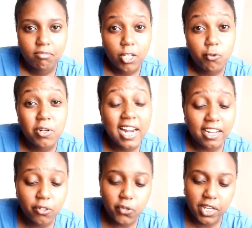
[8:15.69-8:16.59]
to lie
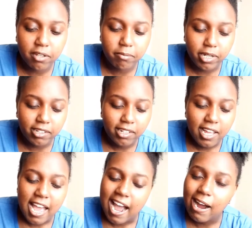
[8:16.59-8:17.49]
to him,
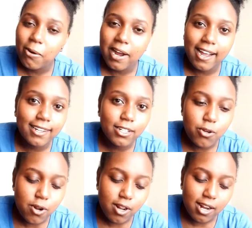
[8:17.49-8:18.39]
how
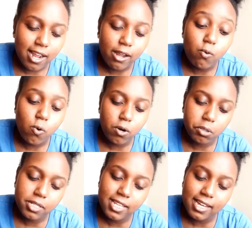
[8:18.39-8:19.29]
idle I
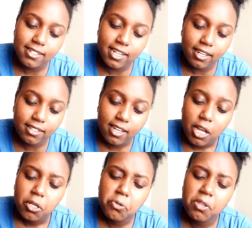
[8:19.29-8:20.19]
was that day
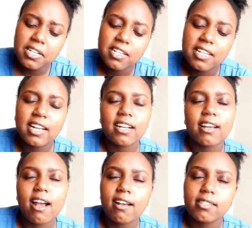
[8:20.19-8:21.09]
so that he can
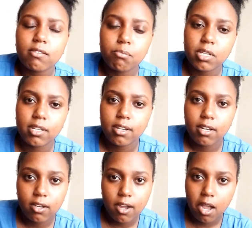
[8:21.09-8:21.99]
ask me
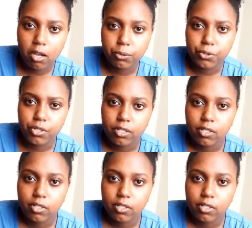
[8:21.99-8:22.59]
out.